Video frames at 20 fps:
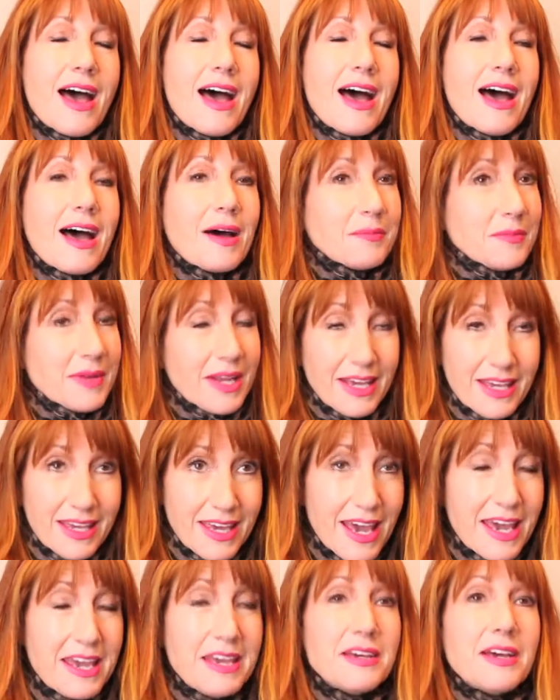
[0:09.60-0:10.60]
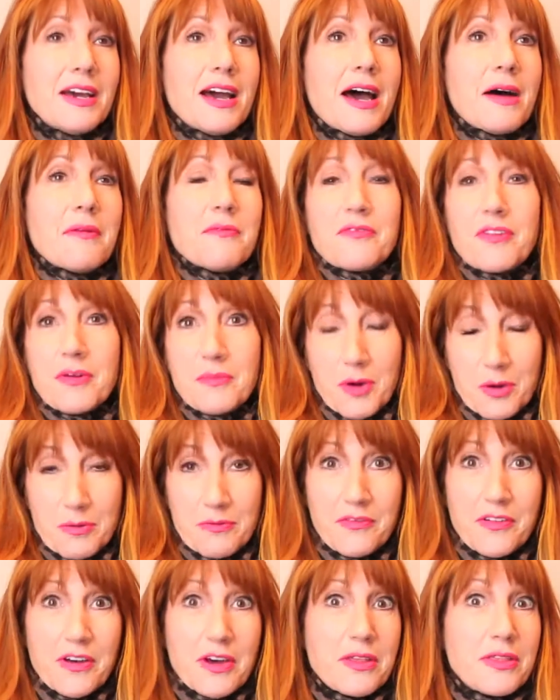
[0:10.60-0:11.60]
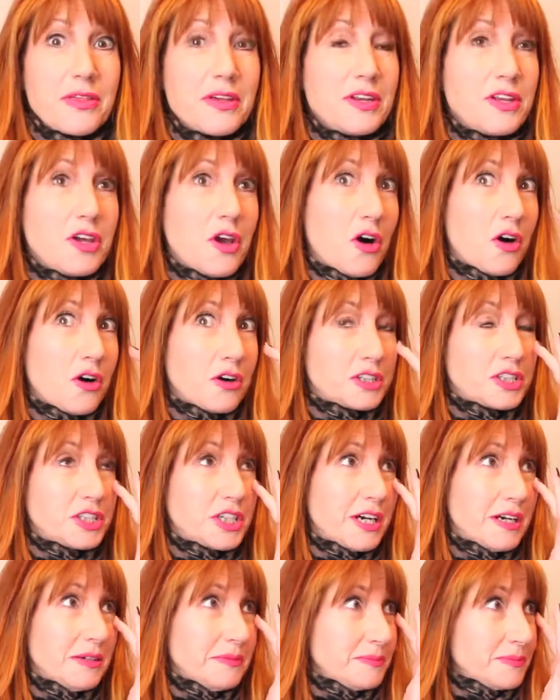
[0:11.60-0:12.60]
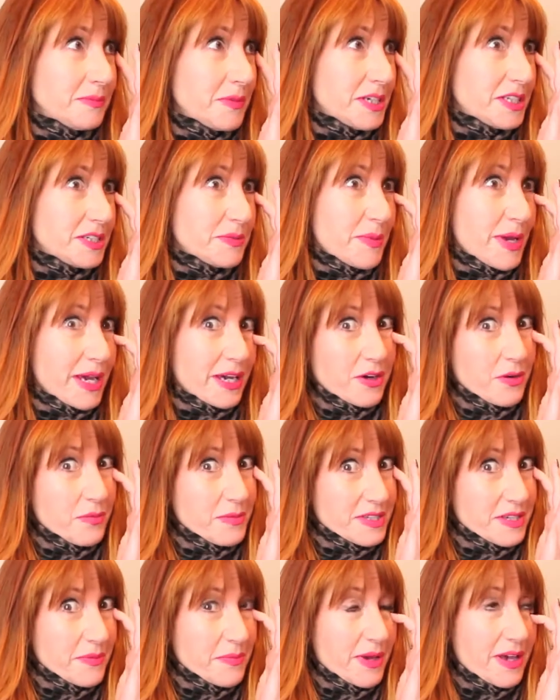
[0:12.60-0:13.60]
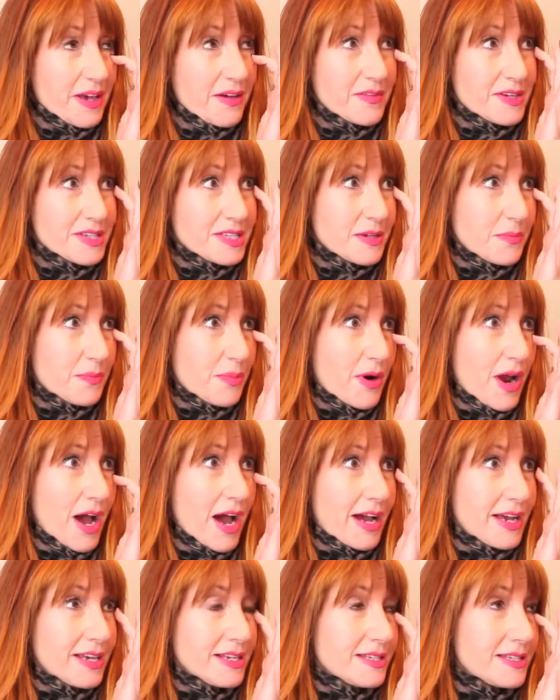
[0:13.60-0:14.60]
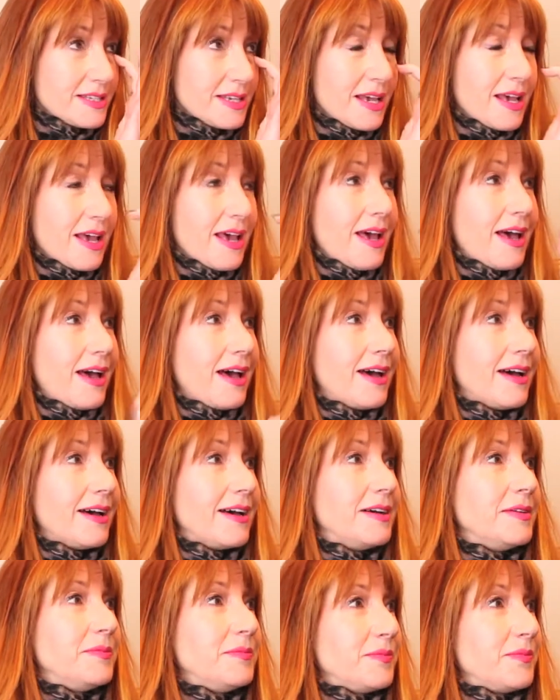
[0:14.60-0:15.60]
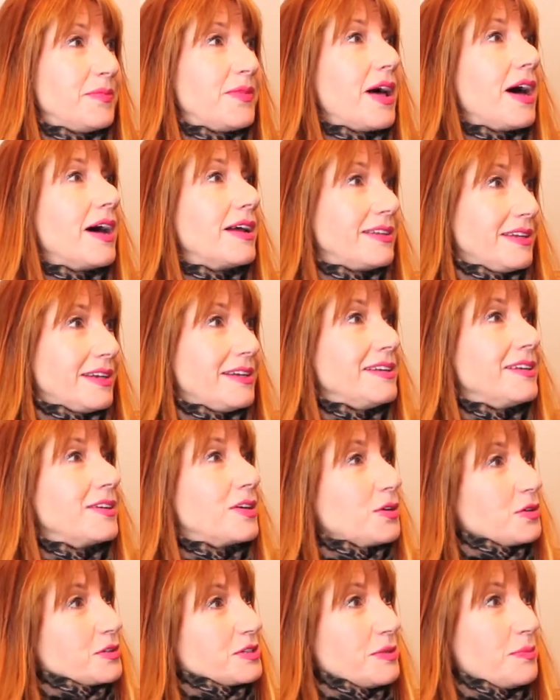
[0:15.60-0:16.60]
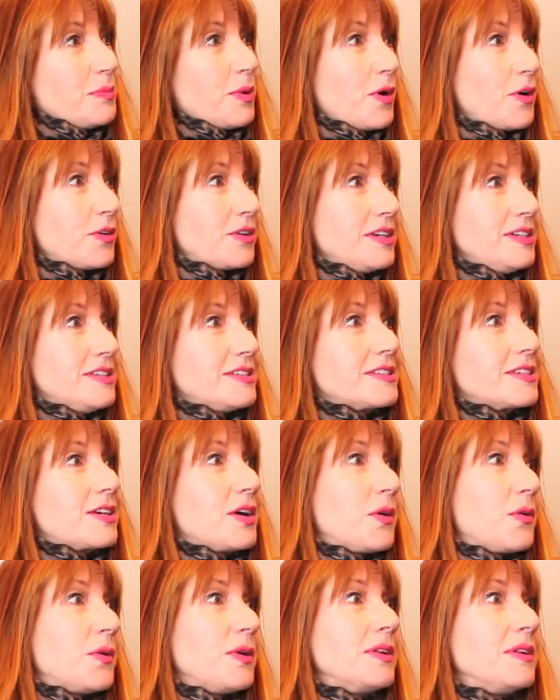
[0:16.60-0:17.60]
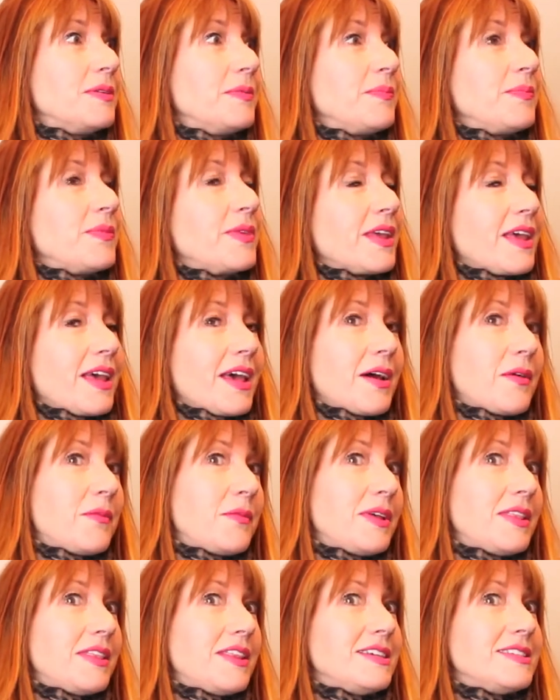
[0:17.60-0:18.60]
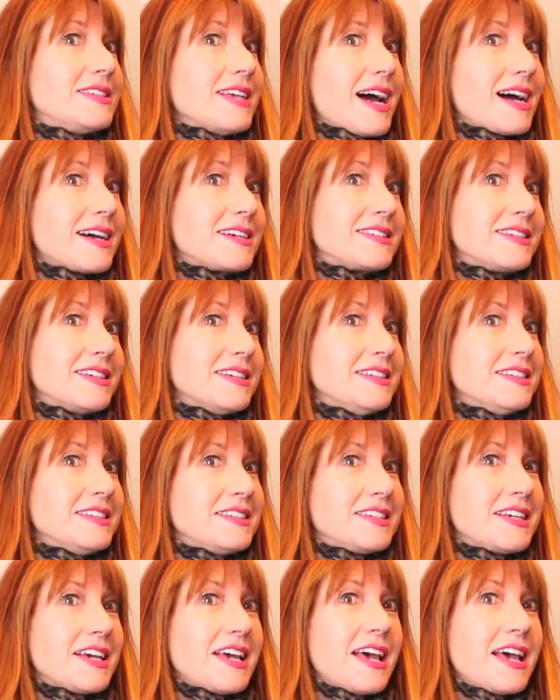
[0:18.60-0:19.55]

I'm Nicky. I'm from Unfreezing in Yorkshire, which may come as a bit of a surprise, that I didn't go to boarding school with this accent.